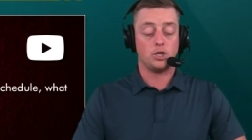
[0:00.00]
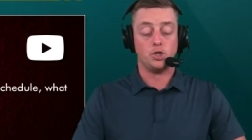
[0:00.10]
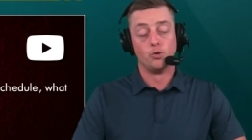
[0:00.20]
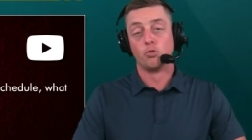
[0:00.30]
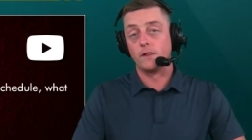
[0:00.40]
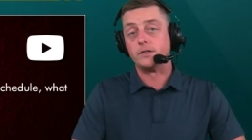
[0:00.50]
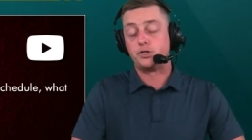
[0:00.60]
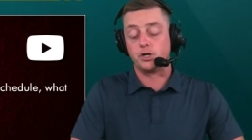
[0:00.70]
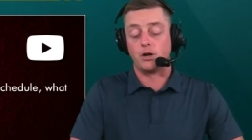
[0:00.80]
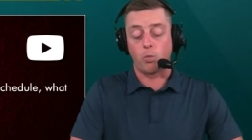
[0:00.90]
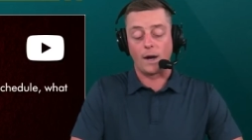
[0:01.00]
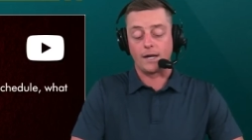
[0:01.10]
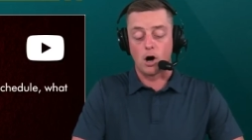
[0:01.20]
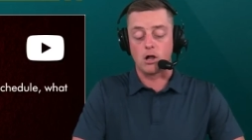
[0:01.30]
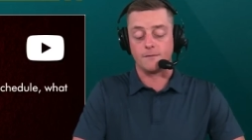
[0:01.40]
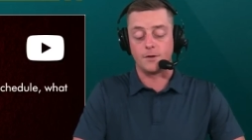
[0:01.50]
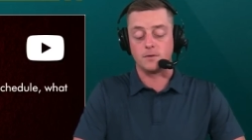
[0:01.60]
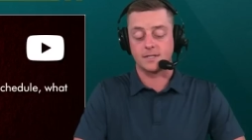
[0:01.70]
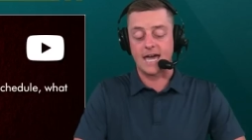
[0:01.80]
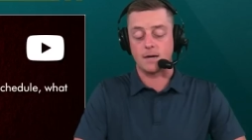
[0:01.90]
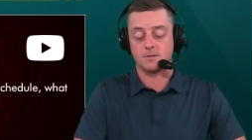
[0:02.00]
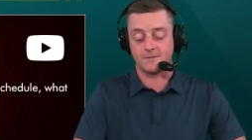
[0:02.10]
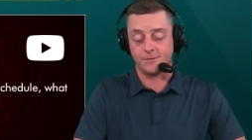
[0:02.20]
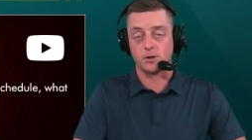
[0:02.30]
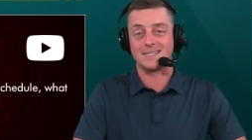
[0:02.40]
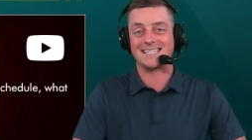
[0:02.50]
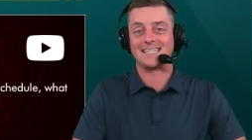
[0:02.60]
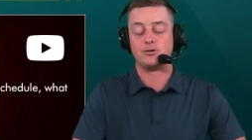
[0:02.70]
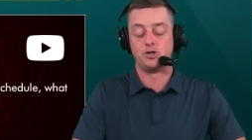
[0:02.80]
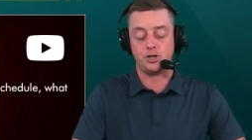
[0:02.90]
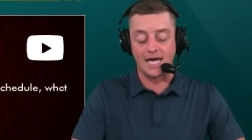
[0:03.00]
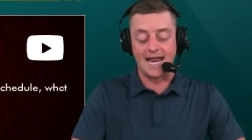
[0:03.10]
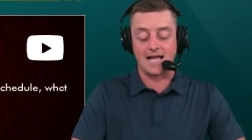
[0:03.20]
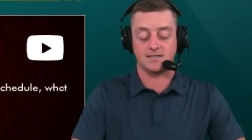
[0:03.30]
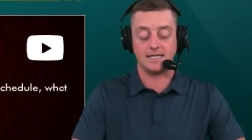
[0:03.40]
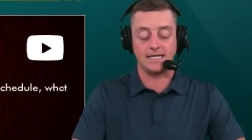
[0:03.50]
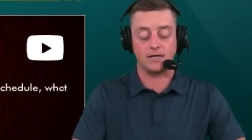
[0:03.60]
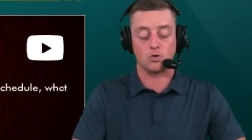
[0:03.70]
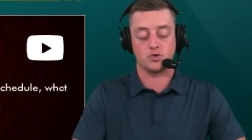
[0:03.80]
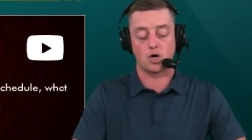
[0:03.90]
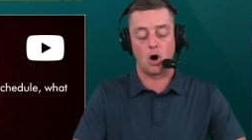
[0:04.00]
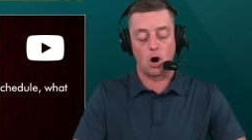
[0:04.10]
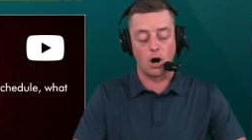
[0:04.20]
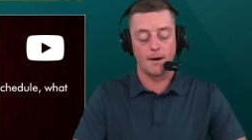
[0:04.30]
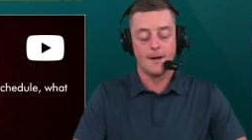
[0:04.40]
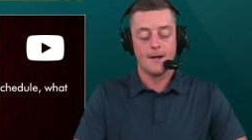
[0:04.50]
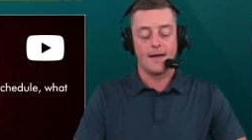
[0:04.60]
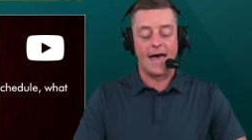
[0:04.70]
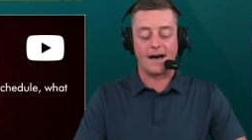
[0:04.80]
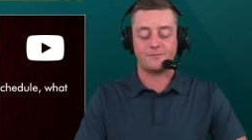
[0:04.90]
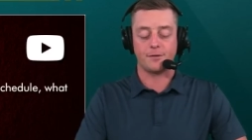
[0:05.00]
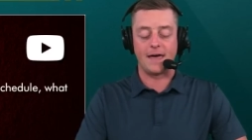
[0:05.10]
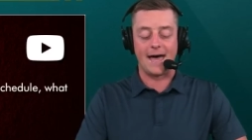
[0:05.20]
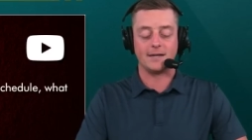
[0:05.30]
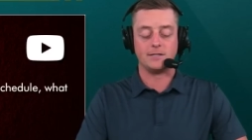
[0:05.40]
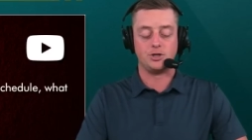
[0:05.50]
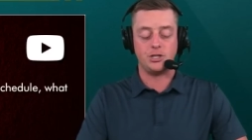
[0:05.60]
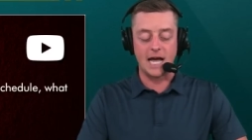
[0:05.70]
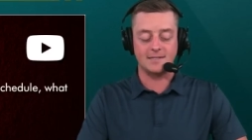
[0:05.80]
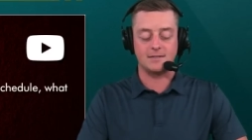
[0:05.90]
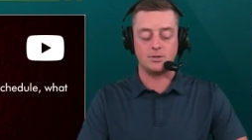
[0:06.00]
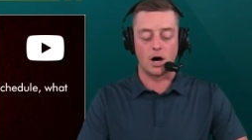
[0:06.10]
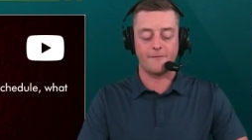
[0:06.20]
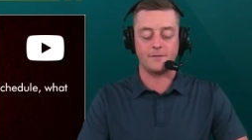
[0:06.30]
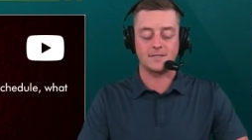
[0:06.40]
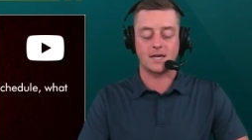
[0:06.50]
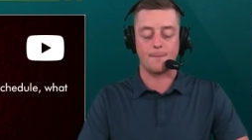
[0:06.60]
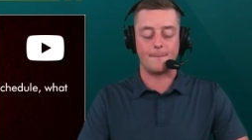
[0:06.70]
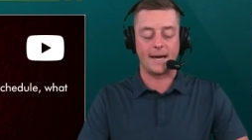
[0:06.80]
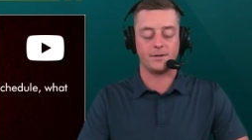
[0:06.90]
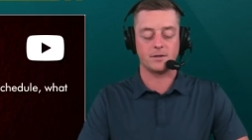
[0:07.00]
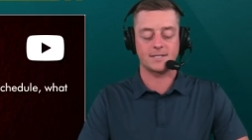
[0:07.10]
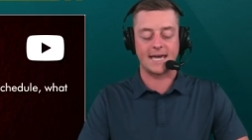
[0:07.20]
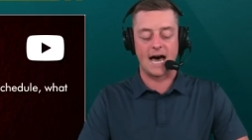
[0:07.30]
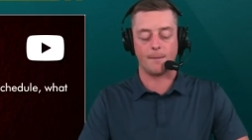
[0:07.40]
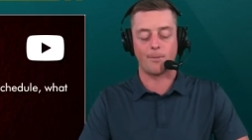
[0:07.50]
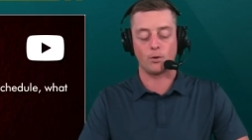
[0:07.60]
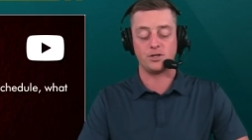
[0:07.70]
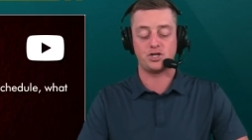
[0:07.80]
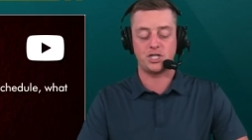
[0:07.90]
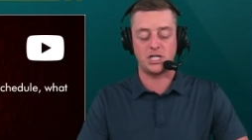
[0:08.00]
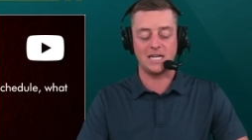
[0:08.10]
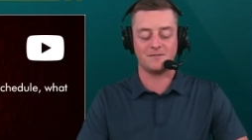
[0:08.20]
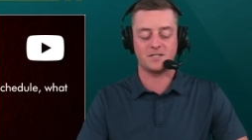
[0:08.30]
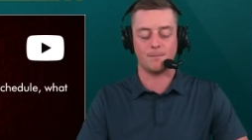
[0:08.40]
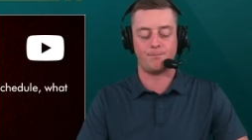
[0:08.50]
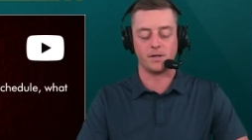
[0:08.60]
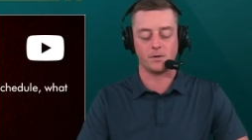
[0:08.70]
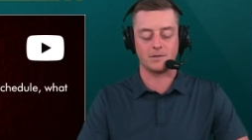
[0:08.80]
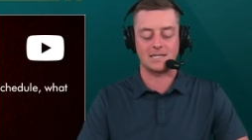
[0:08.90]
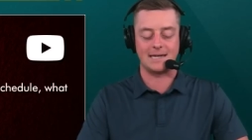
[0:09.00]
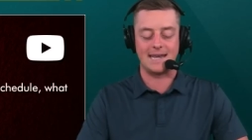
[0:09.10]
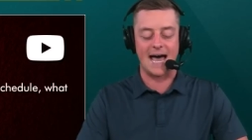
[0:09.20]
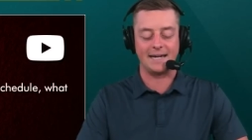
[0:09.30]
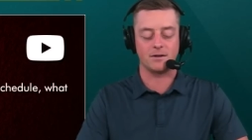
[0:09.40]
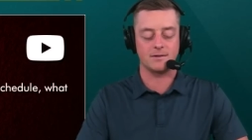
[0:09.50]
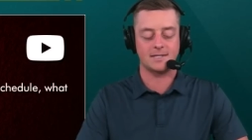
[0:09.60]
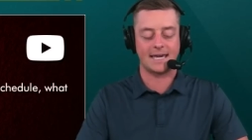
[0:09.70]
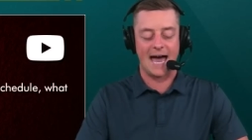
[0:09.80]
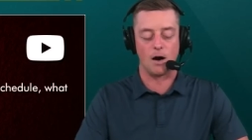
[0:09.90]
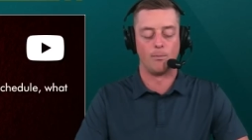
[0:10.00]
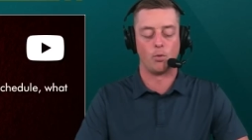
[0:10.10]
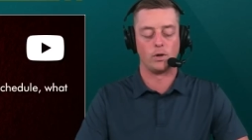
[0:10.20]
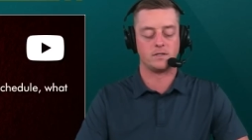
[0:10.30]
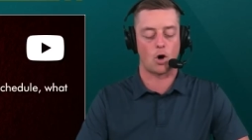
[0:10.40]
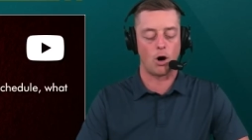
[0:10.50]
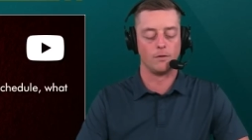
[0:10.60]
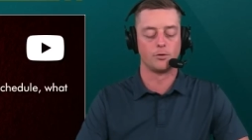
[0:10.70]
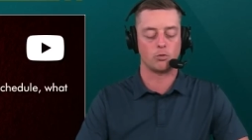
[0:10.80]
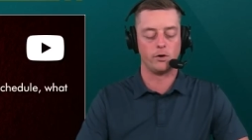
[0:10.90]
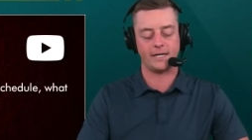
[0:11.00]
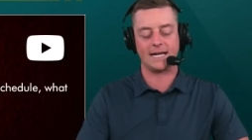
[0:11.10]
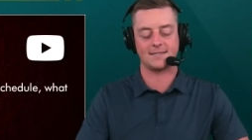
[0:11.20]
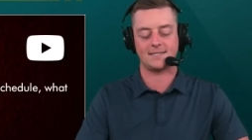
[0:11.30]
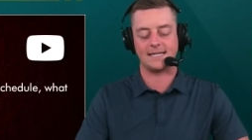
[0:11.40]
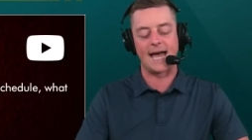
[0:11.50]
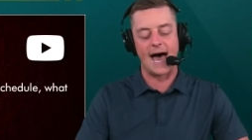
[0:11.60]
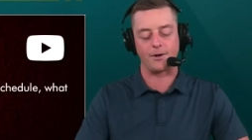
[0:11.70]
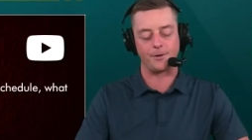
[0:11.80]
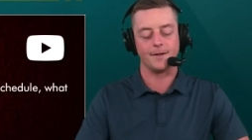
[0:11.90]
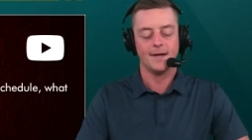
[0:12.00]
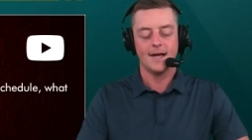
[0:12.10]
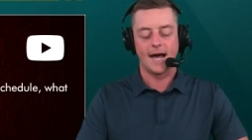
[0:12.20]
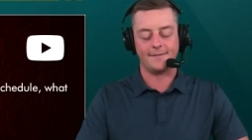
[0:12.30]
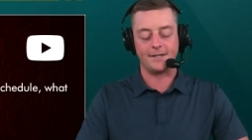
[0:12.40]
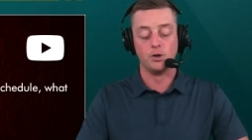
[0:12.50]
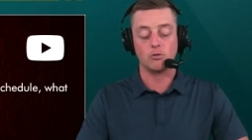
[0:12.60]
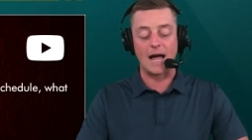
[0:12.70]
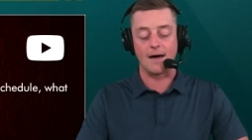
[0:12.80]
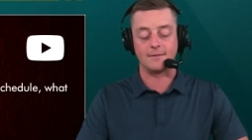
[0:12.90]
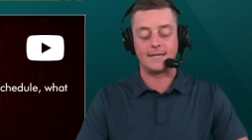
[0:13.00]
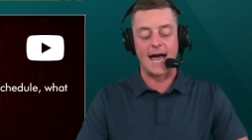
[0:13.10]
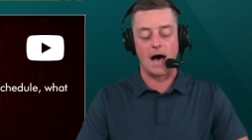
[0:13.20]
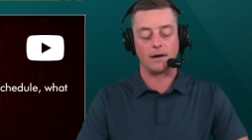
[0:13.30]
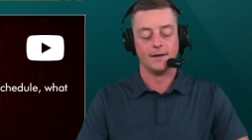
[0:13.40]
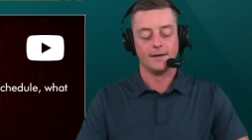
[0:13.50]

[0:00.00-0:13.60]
You really should win all of those games. If you're as legit as the Eagles are, after that, Jets, Dolphins, Commanders, Cowboys, Chiefs, Bills, Niners, Cowboys on the road against Seattle. And then you round out